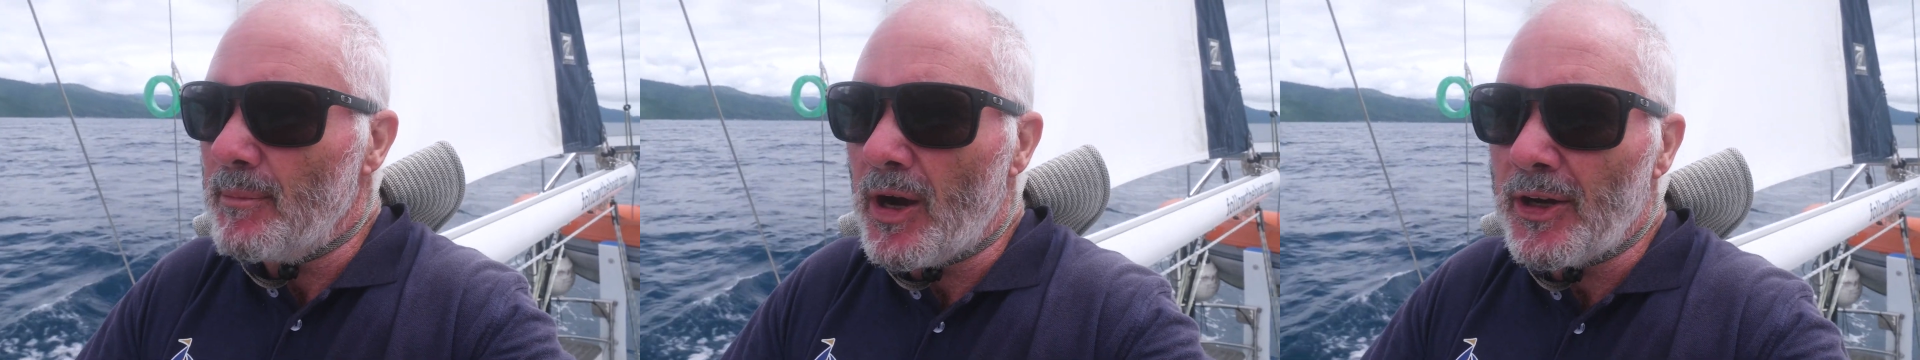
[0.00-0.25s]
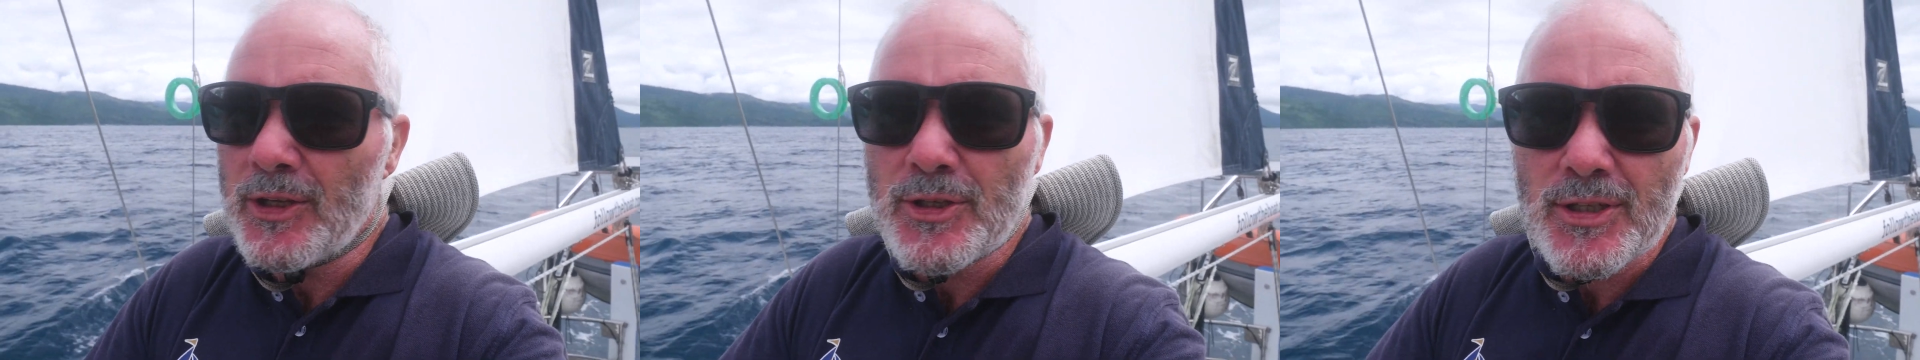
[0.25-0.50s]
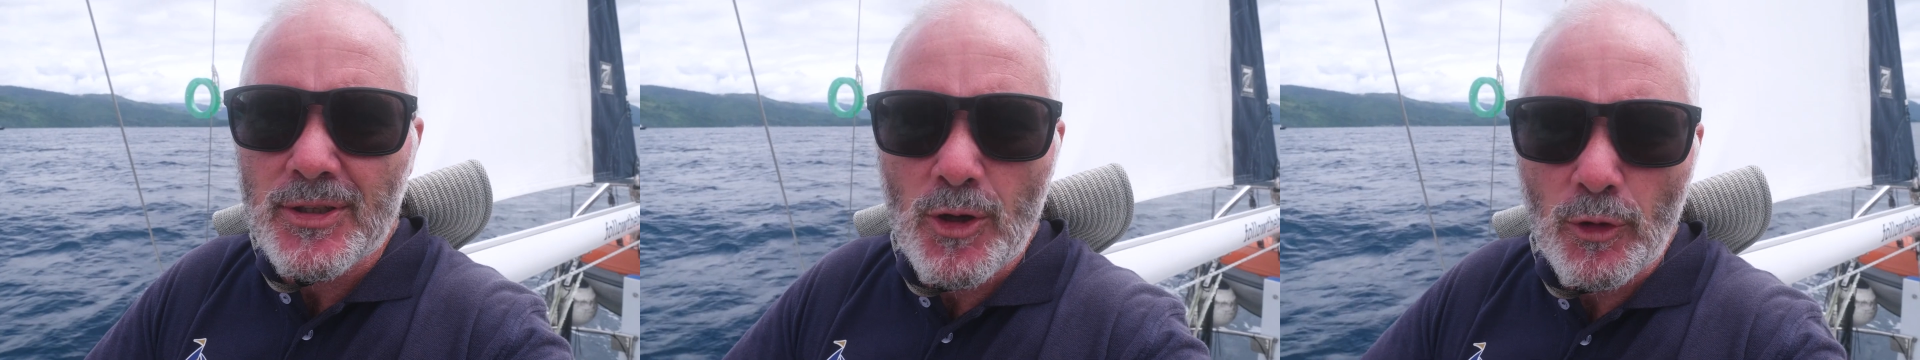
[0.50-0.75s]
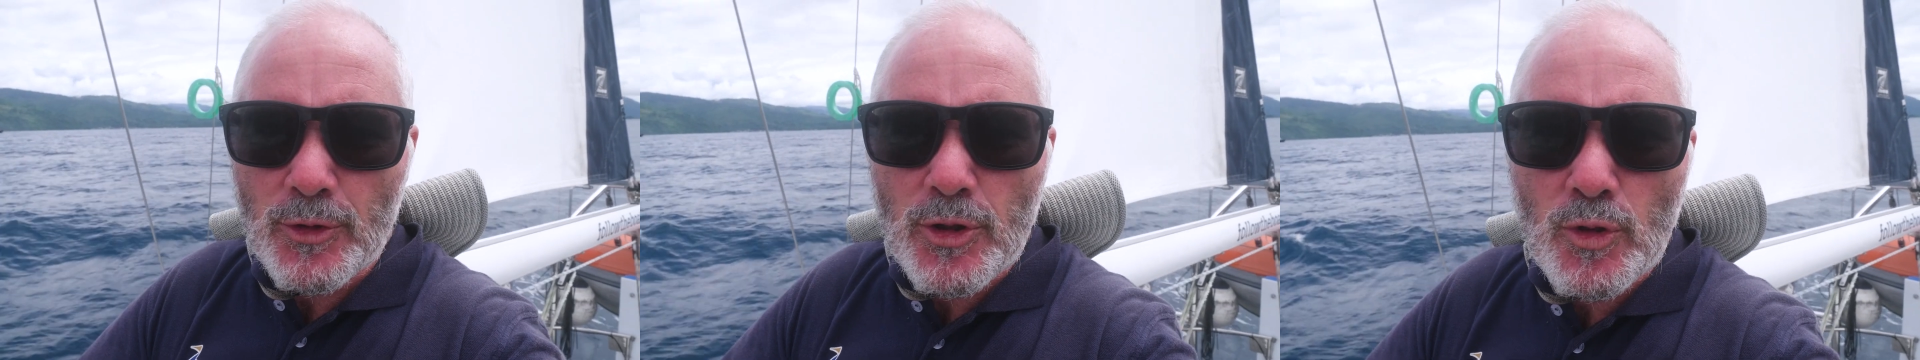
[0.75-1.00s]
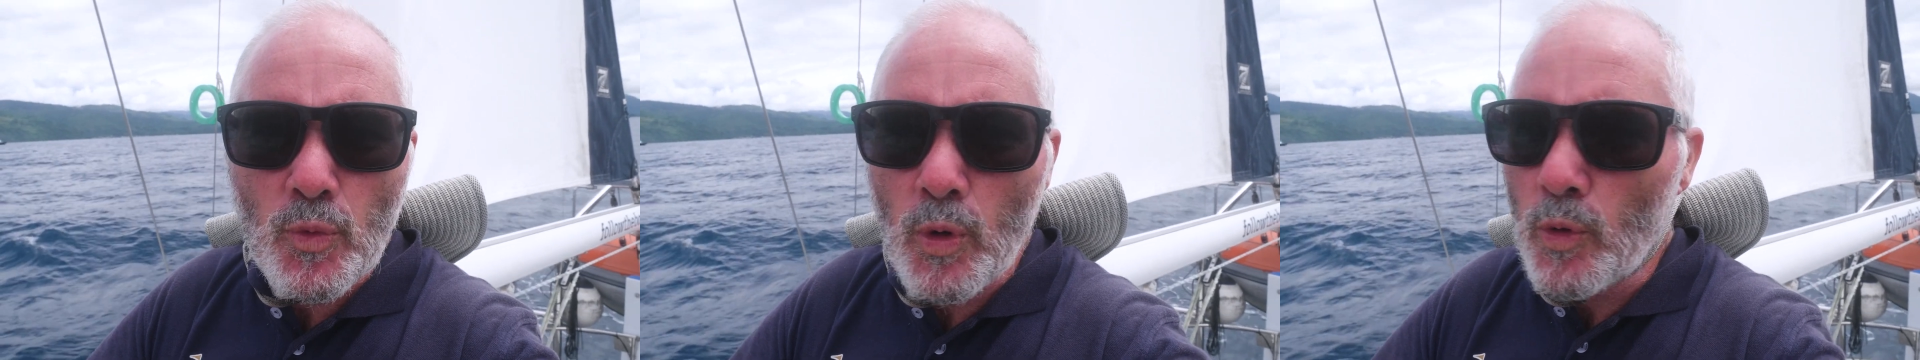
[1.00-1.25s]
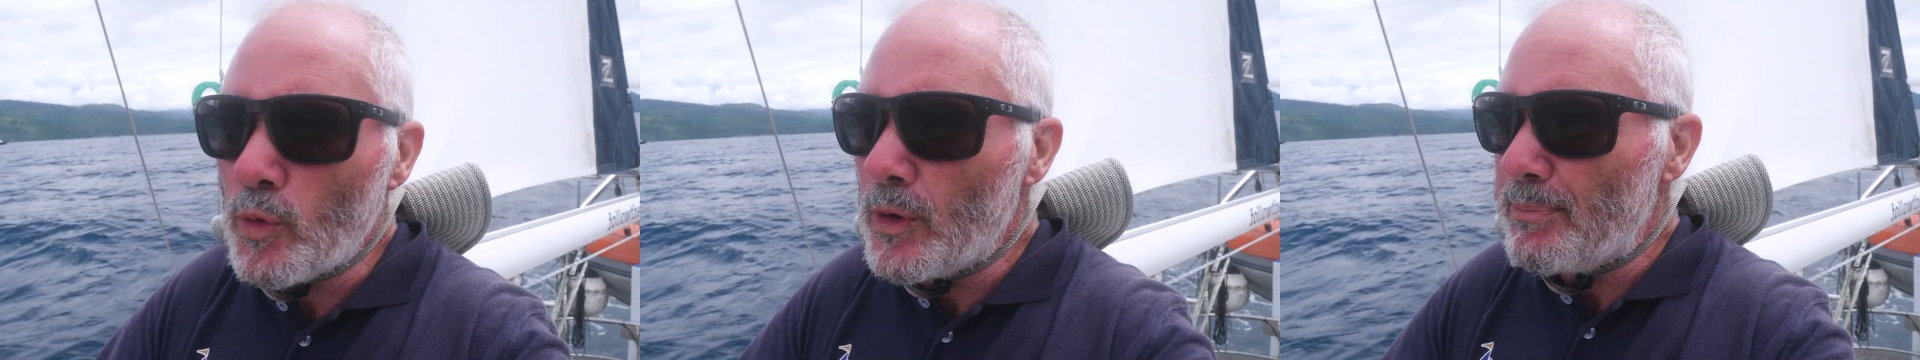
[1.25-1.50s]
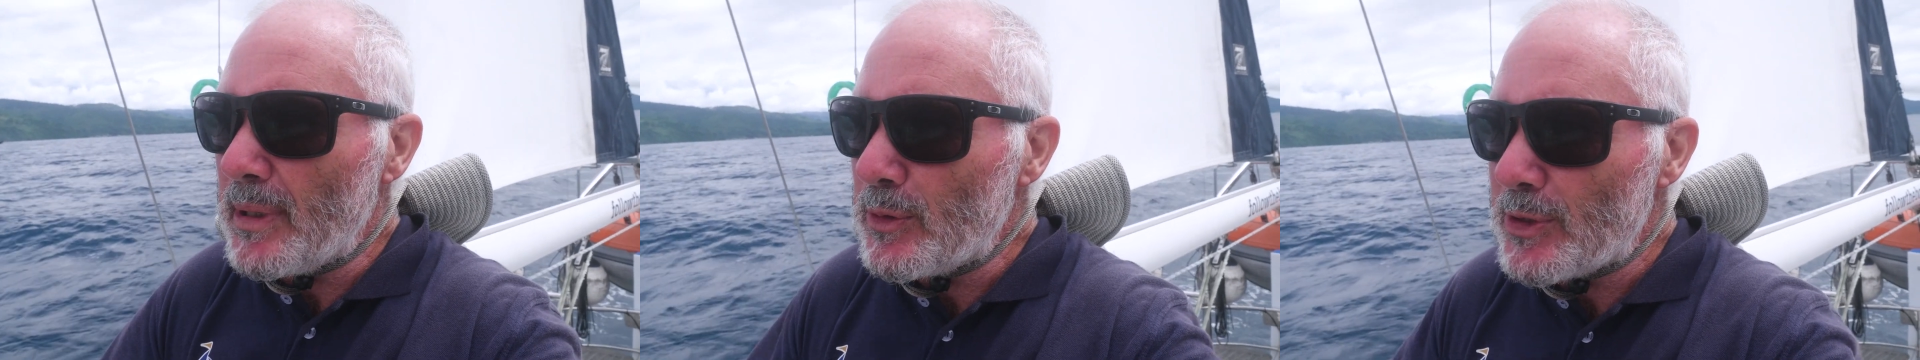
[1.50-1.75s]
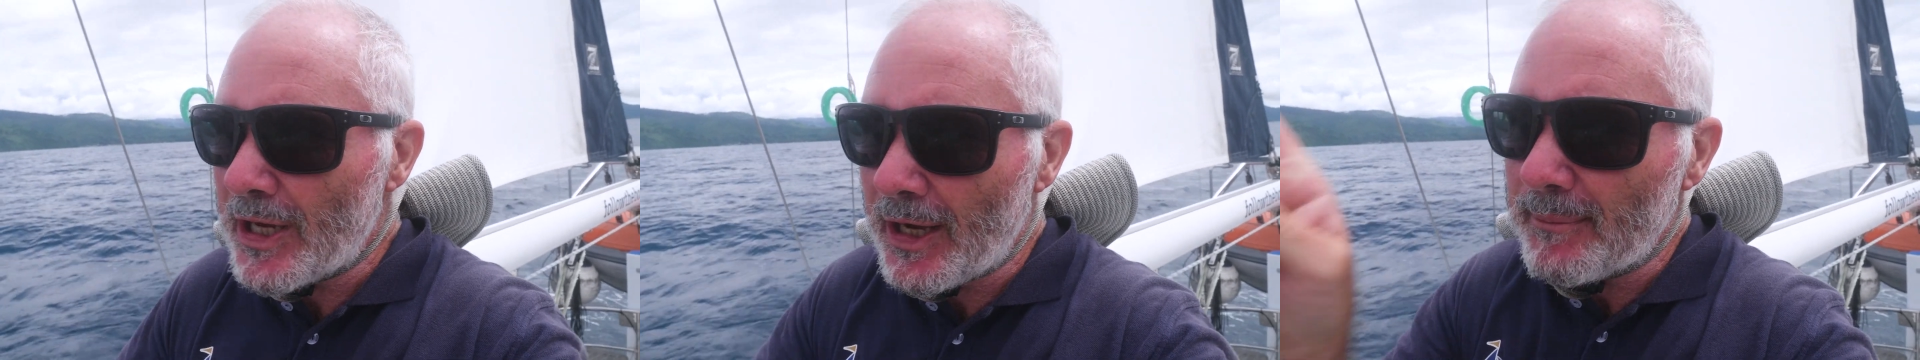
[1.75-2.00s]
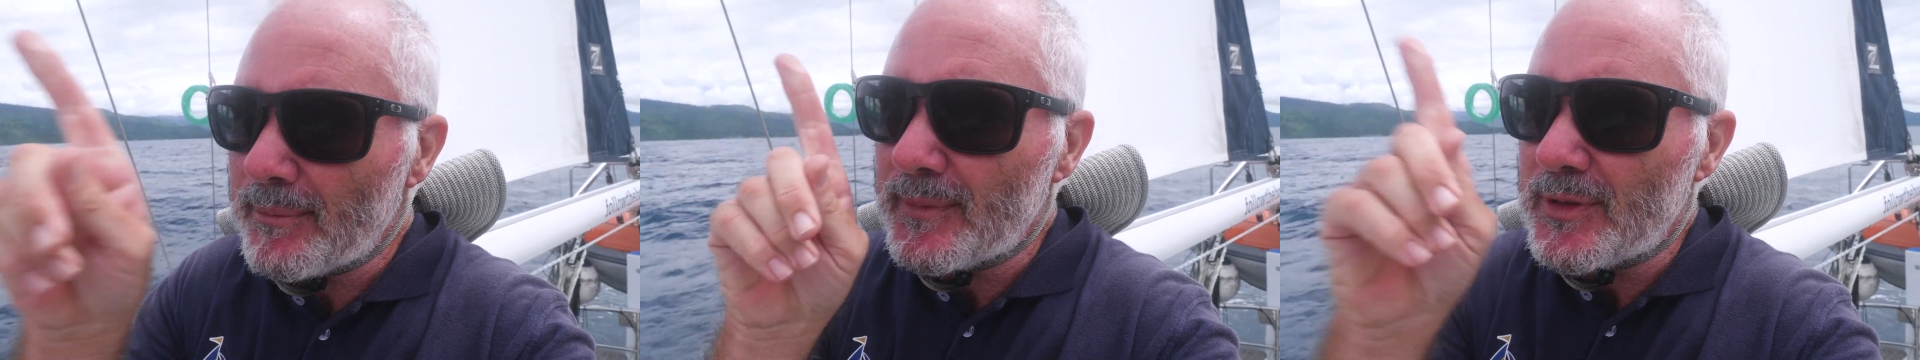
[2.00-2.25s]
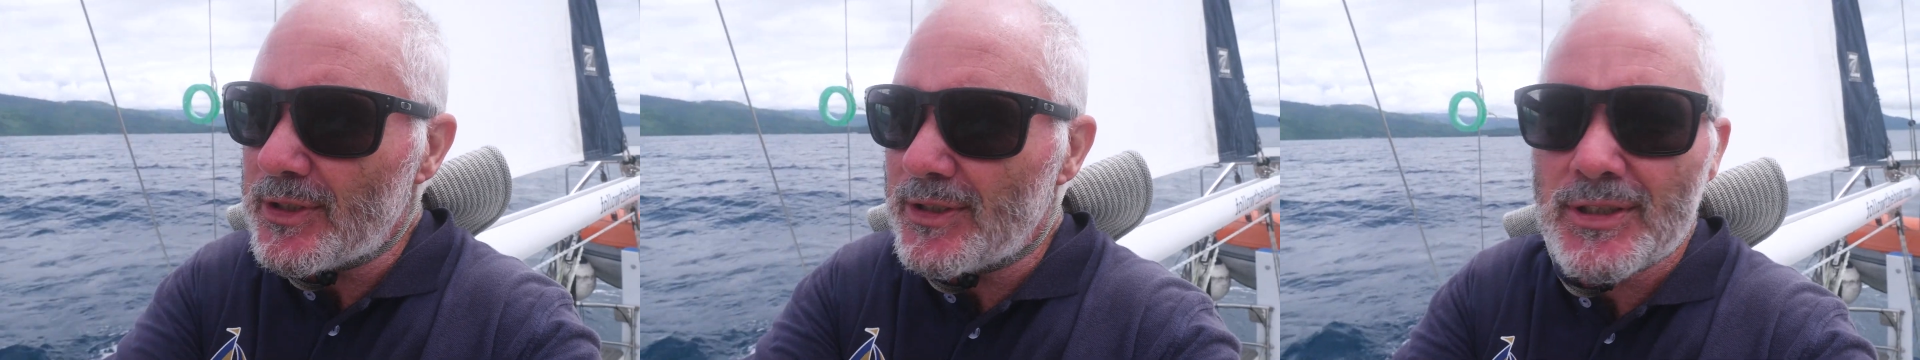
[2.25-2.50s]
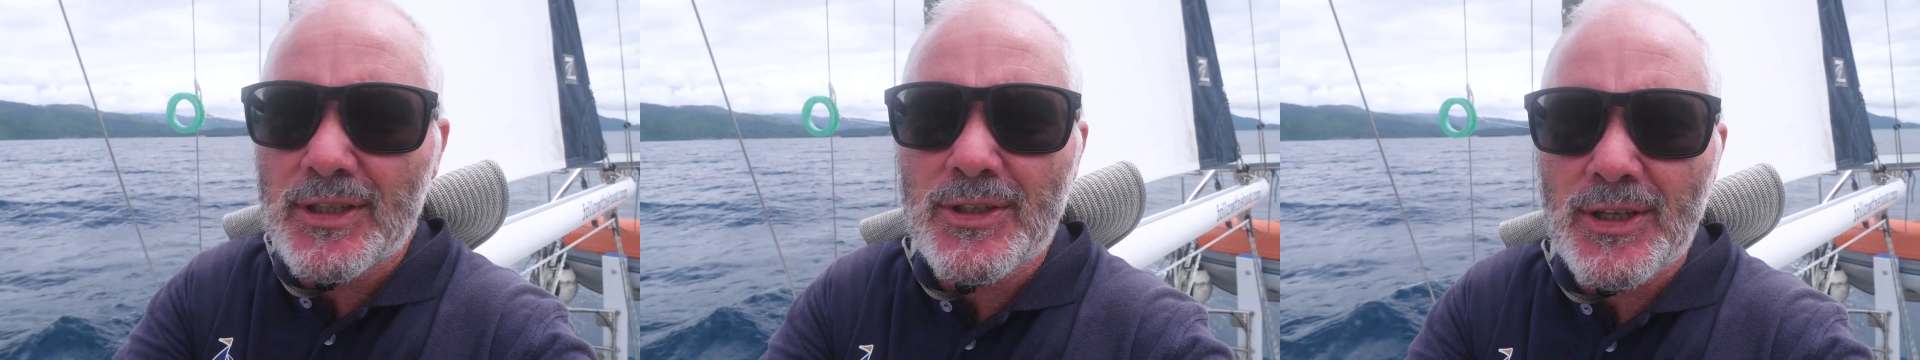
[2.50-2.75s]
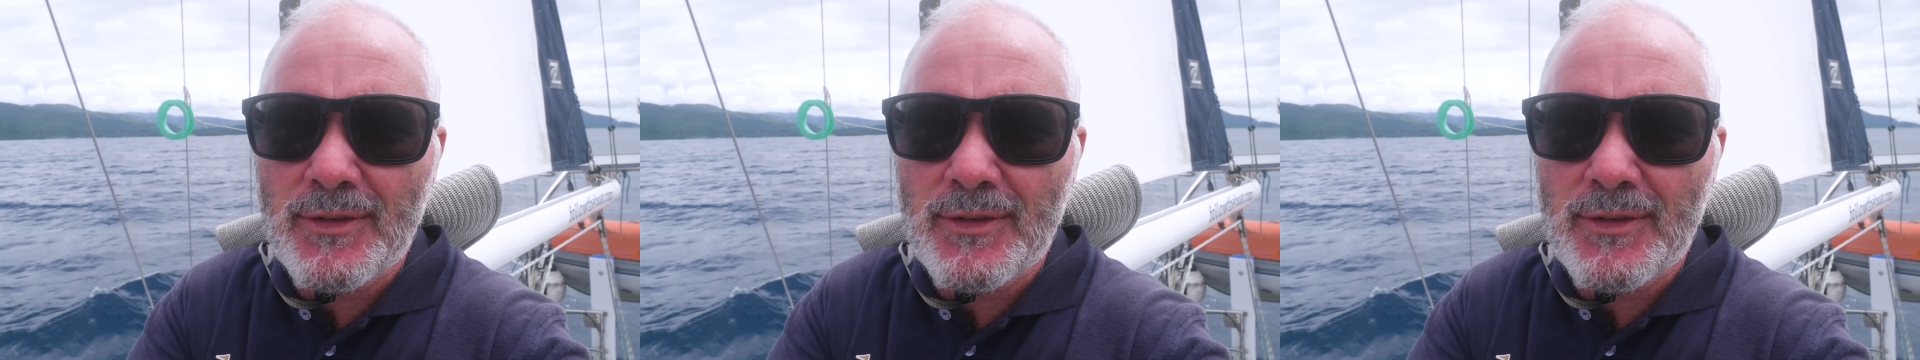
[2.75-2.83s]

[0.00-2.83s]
minus the odd squall building up just